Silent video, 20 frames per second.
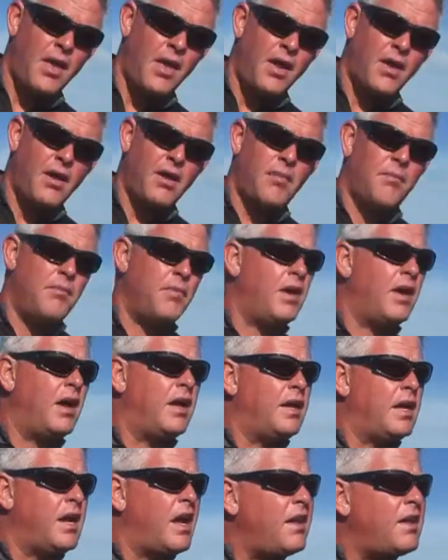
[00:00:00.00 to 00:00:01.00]

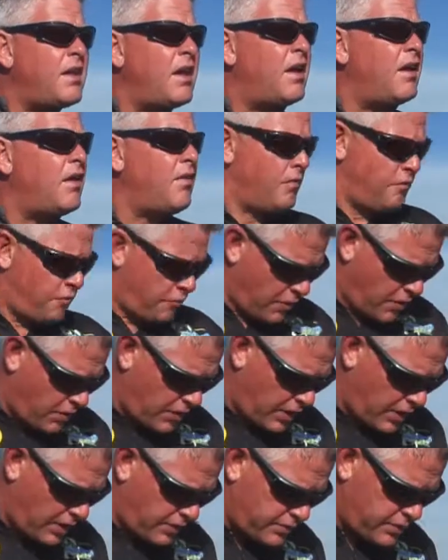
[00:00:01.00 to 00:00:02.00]
Another
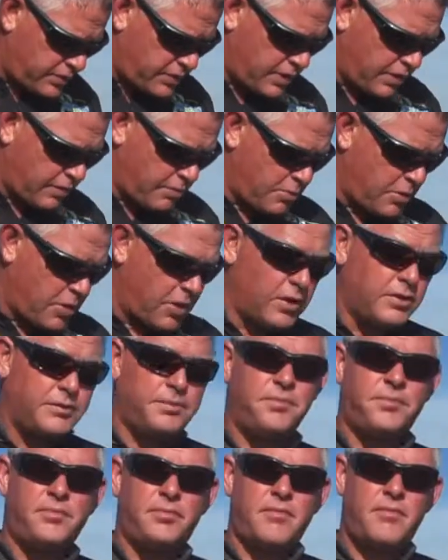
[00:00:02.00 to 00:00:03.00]
very interesting part
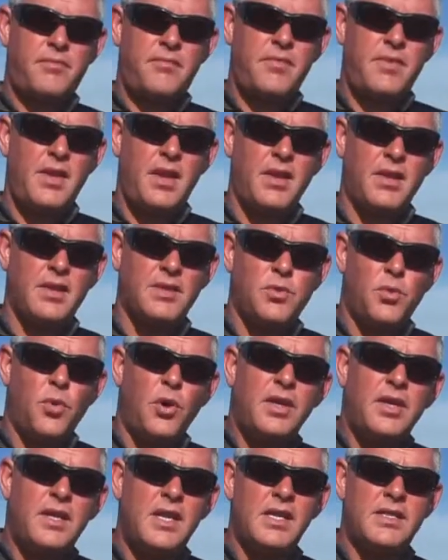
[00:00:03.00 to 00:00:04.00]
is
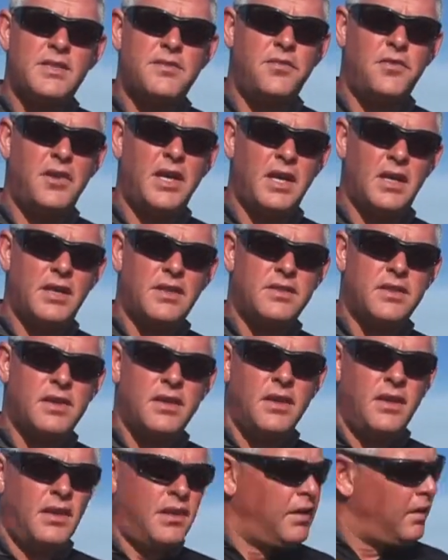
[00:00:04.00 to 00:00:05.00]
with these feeds,
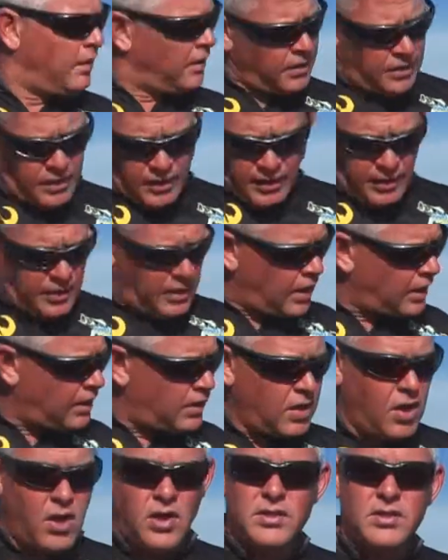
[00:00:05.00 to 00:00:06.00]

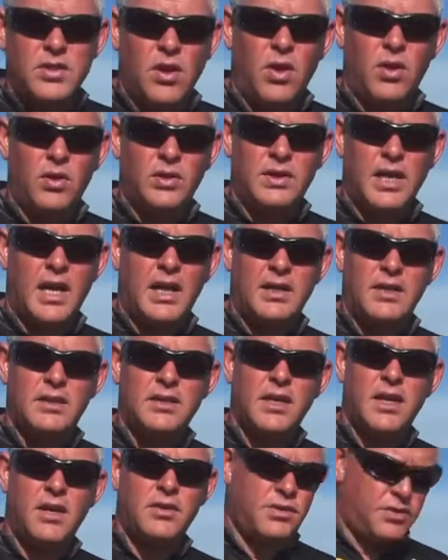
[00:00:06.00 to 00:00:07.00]
it lasts the whole day. It
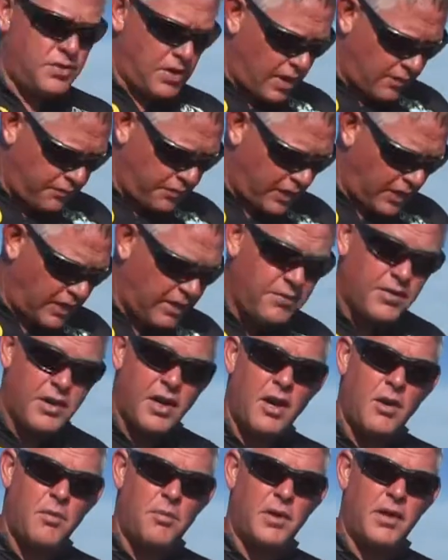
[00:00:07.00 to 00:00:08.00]
doesn't go to dry. If I leave it
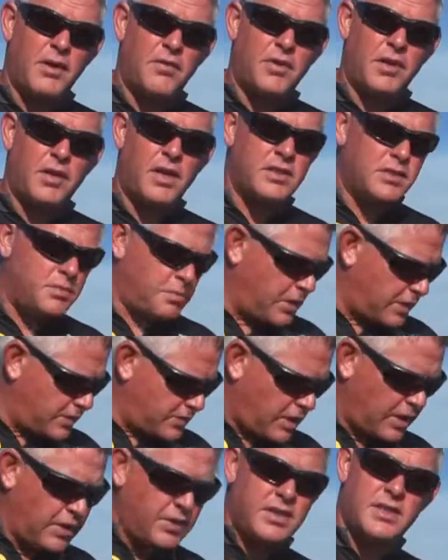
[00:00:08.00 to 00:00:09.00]
open, if it goes a bit
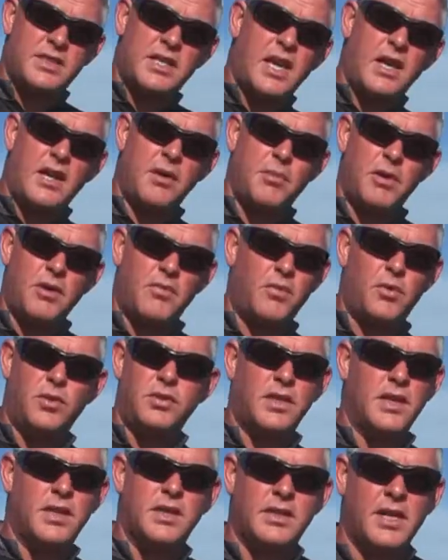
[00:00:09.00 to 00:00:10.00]
dry, you just add a bit of
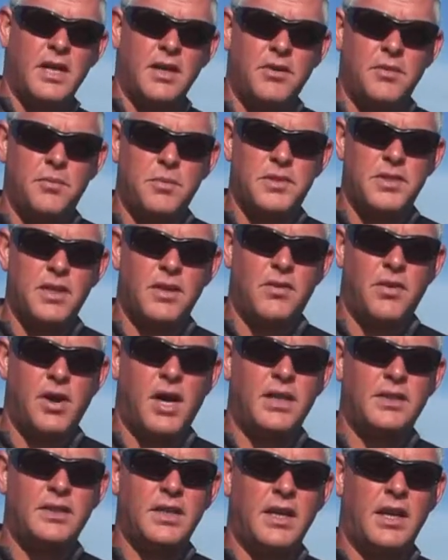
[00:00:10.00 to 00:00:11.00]
water and it's 100%
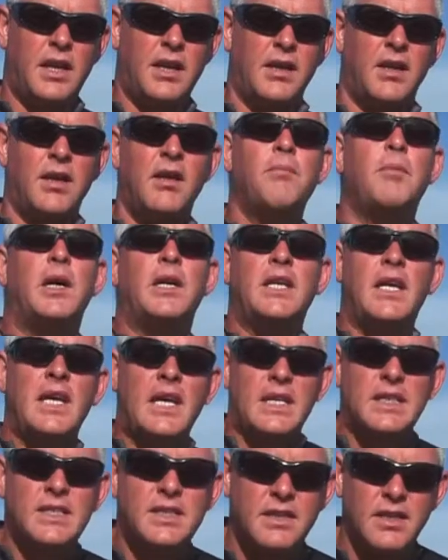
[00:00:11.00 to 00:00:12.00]
right again. But
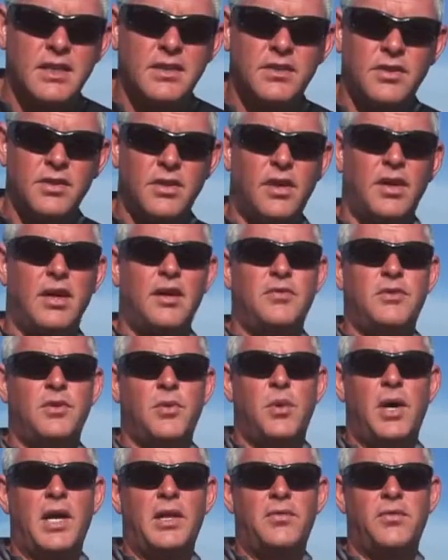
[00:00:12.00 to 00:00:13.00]
instant. You don't have to
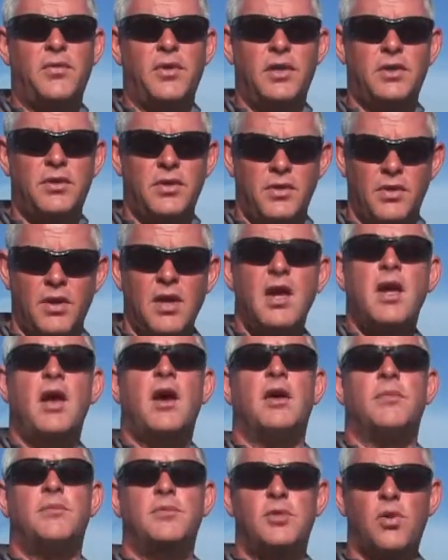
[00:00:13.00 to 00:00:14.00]
wait for it to
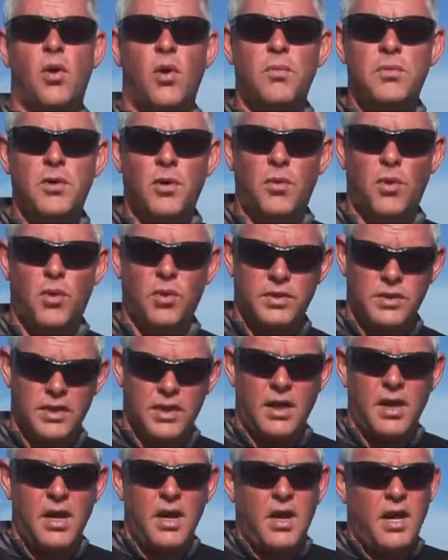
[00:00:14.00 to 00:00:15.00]
absorb the
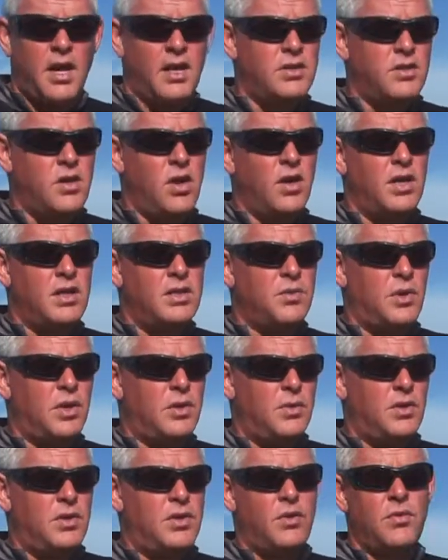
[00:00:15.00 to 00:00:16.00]
water, as long as
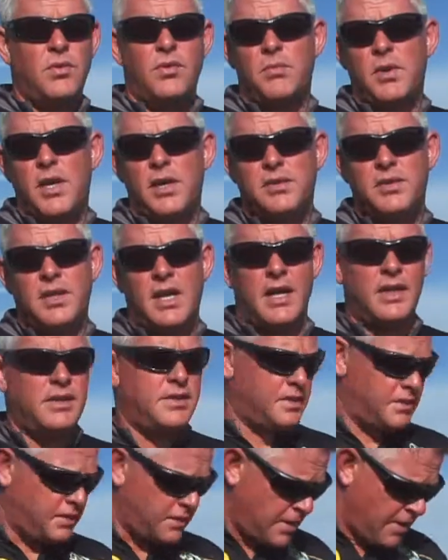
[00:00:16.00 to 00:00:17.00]
what we do in most
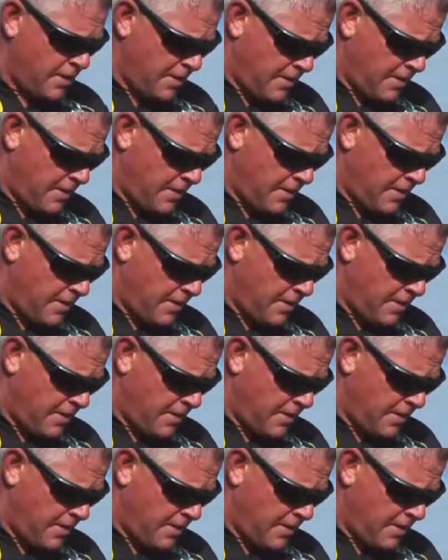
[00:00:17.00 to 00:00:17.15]
cases.